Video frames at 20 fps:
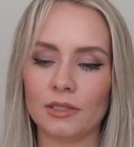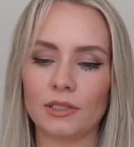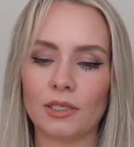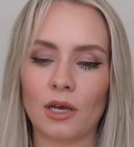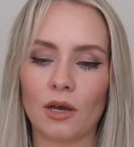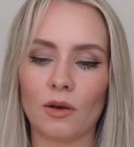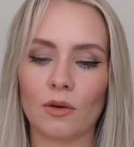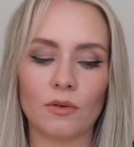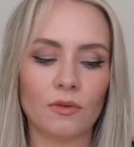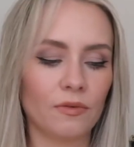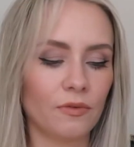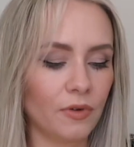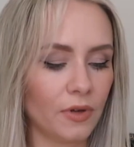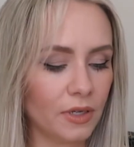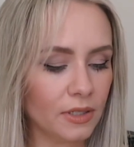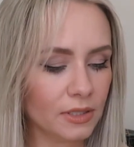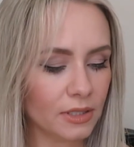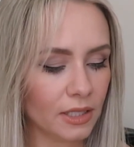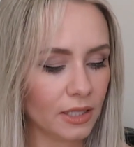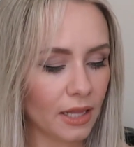So,
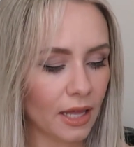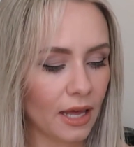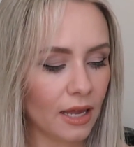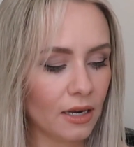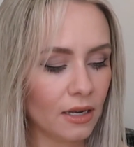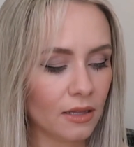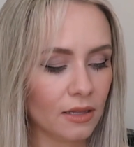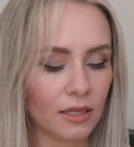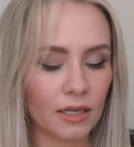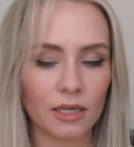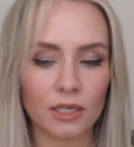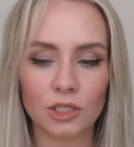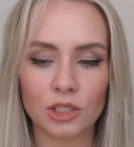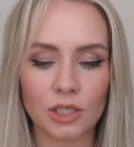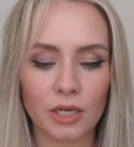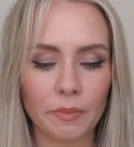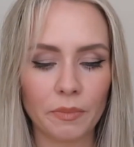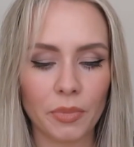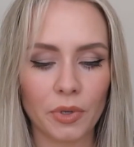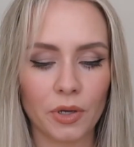firstly then, the
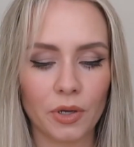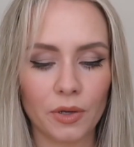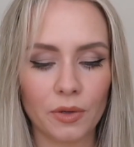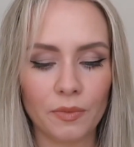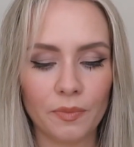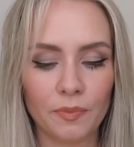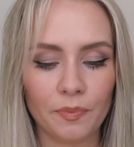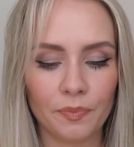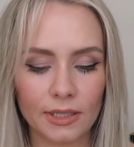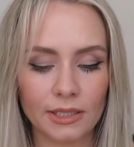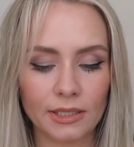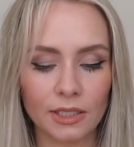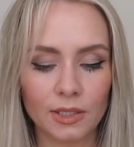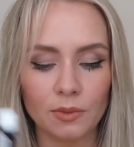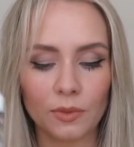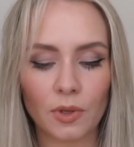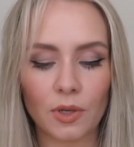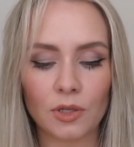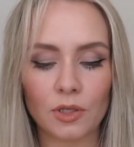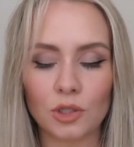shampoo. This
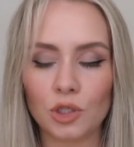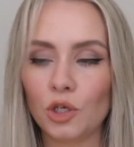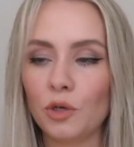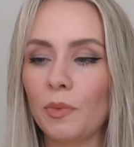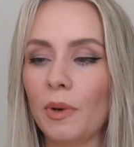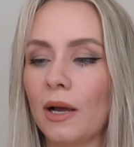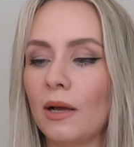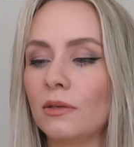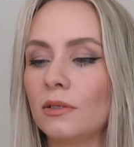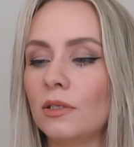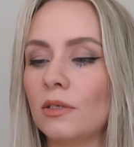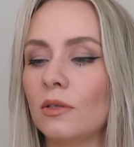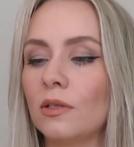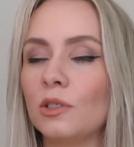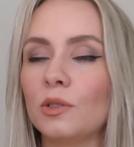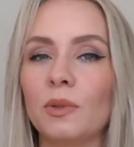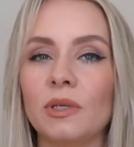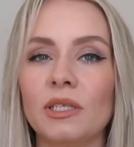is worth £2, only